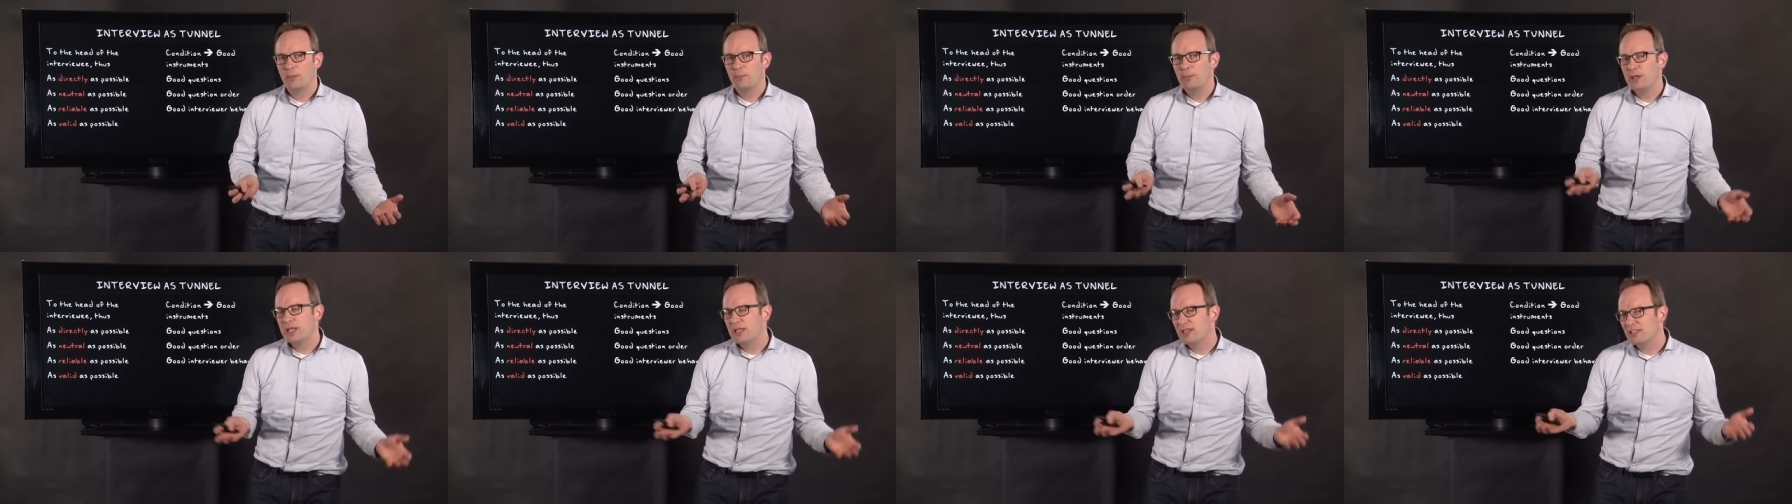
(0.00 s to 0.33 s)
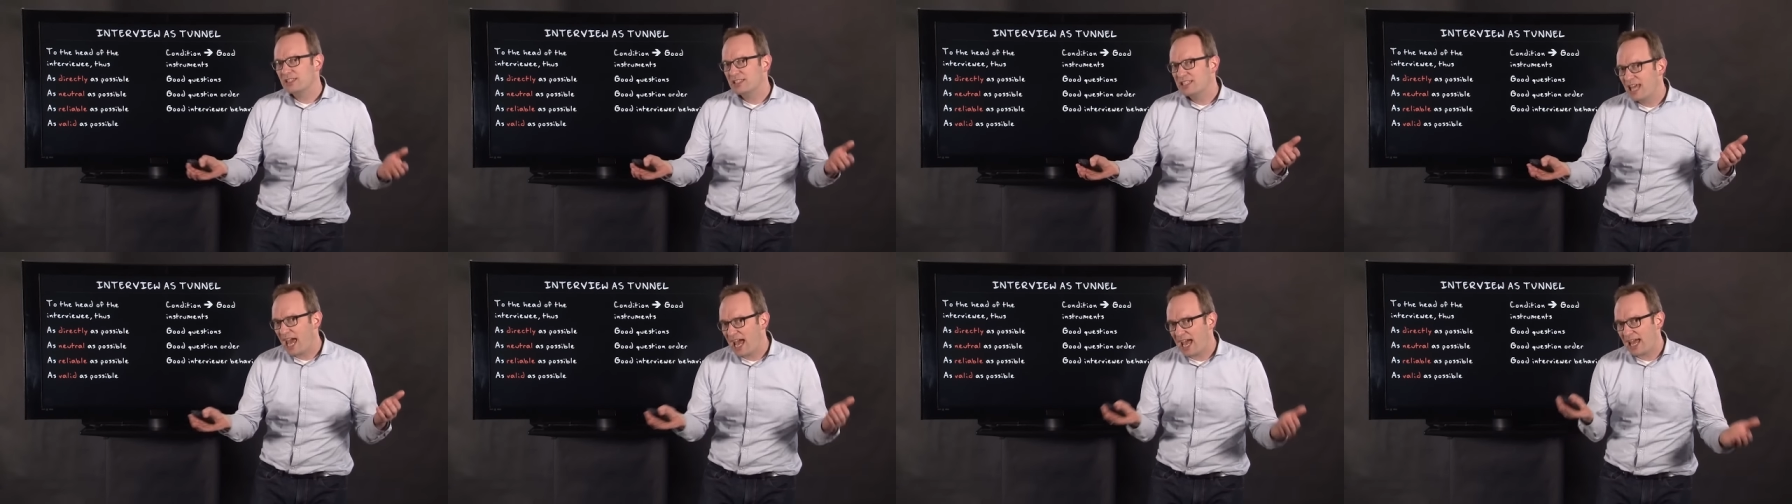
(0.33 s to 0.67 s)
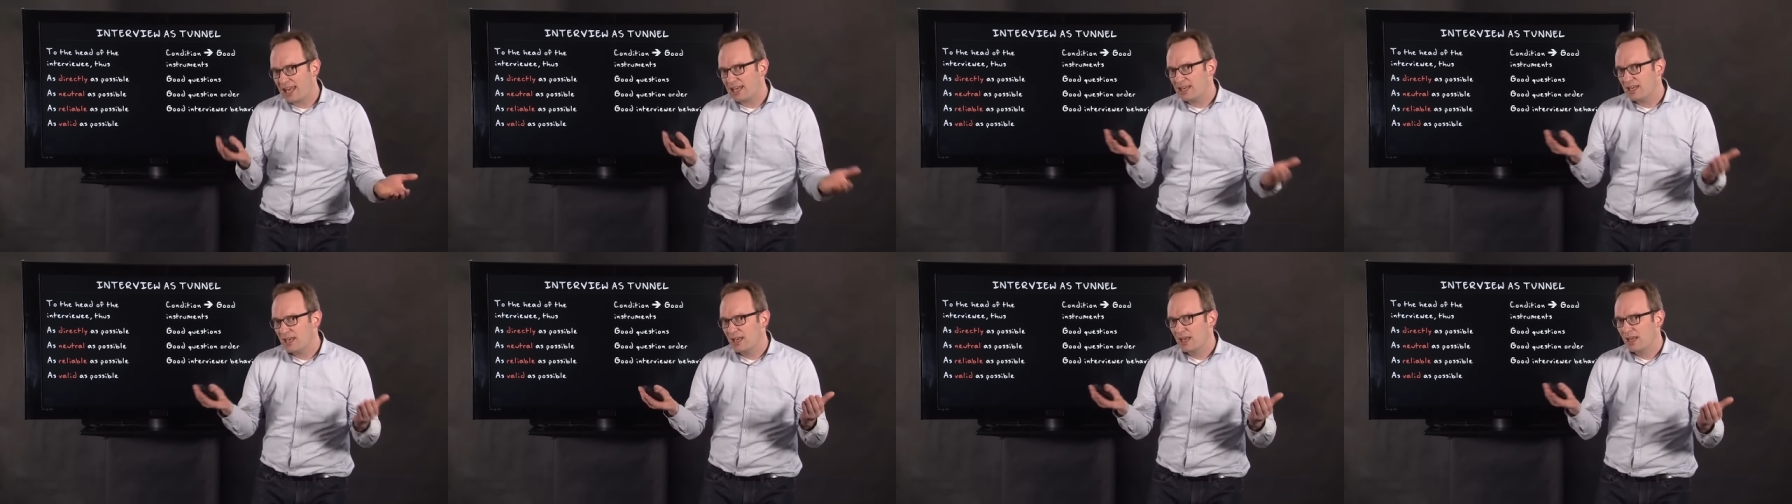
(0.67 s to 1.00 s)
Because
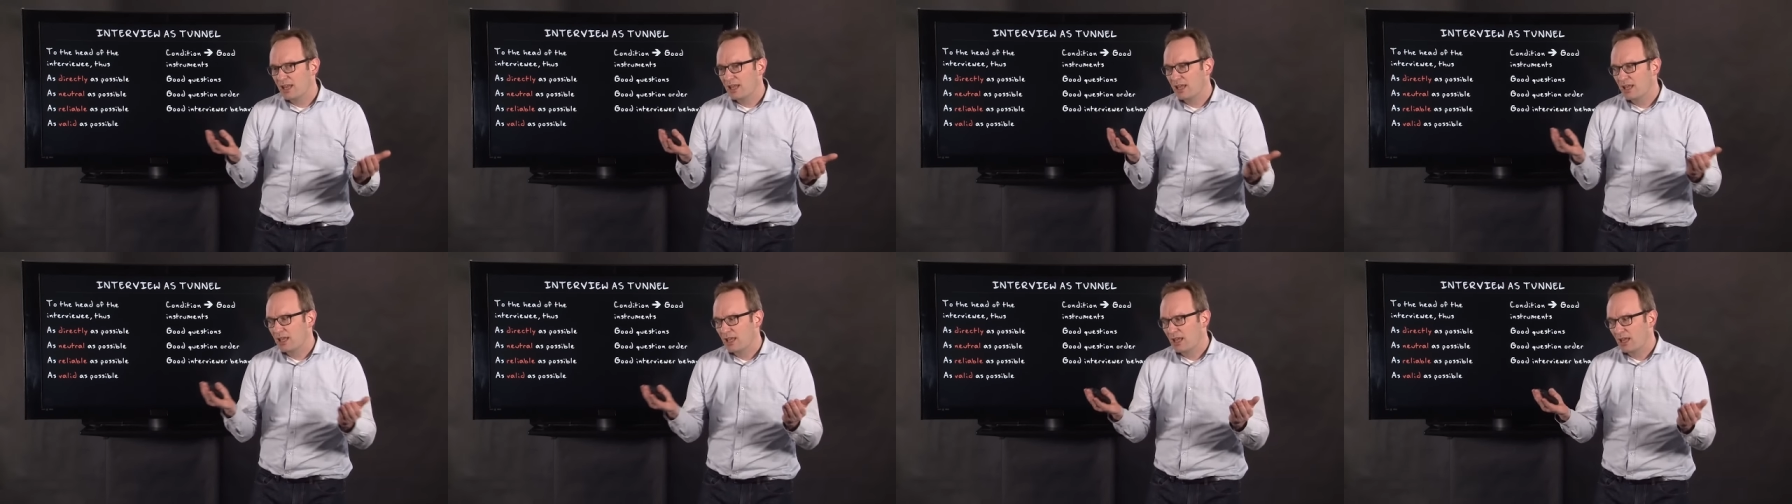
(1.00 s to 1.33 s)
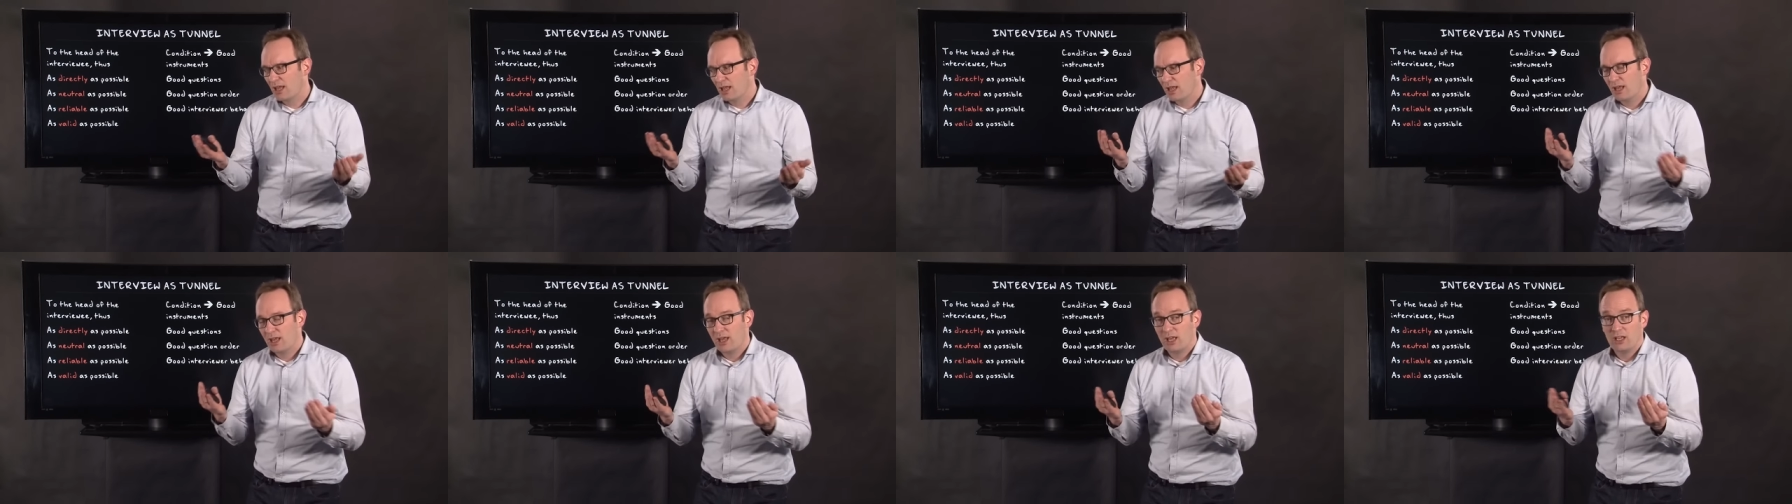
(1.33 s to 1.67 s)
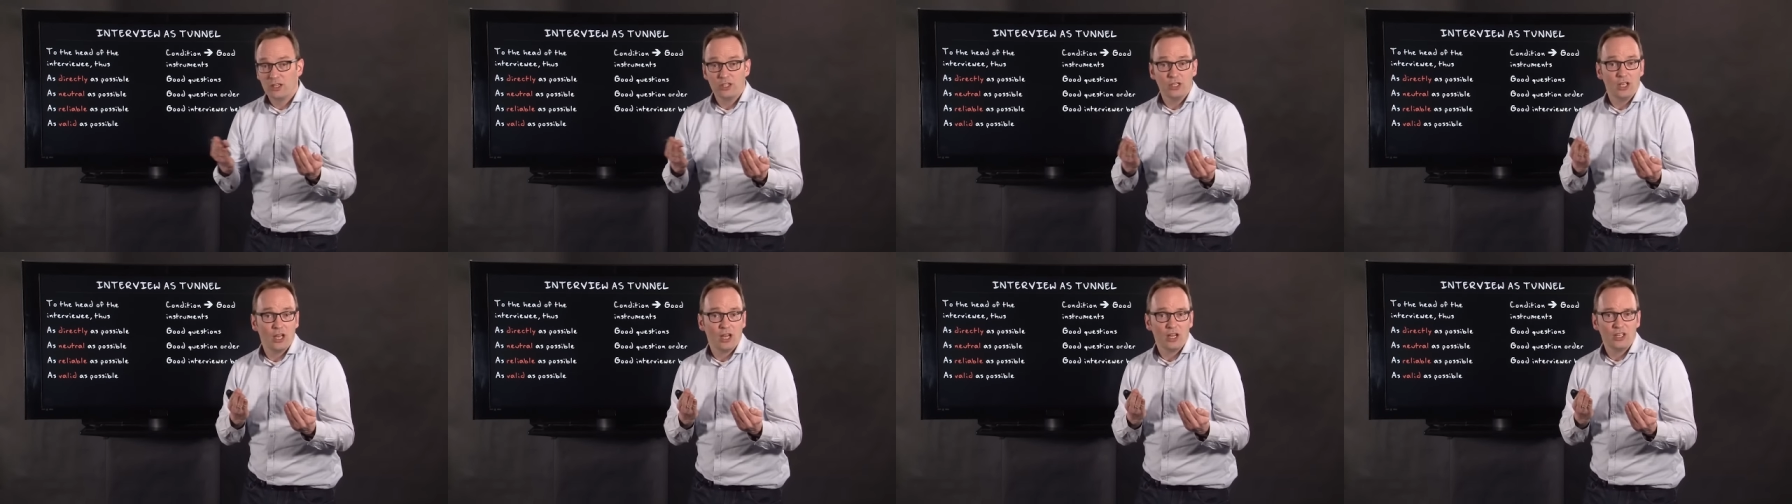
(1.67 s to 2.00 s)
then
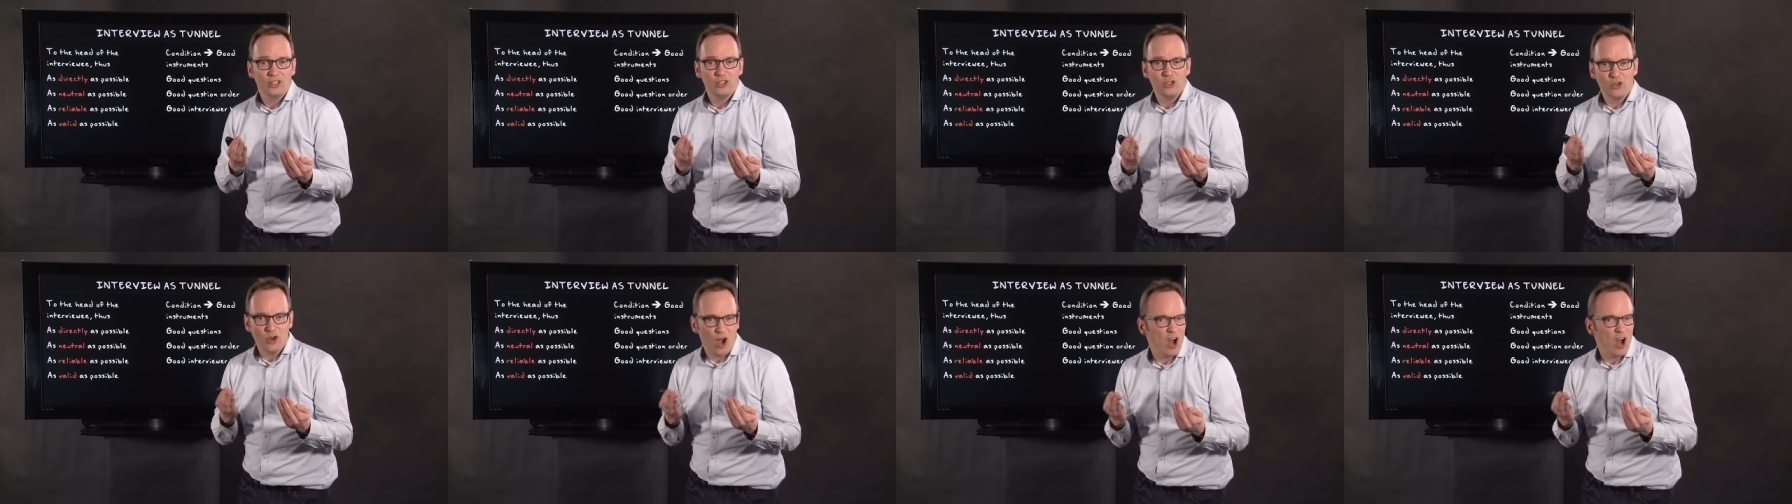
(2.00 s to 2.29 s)
you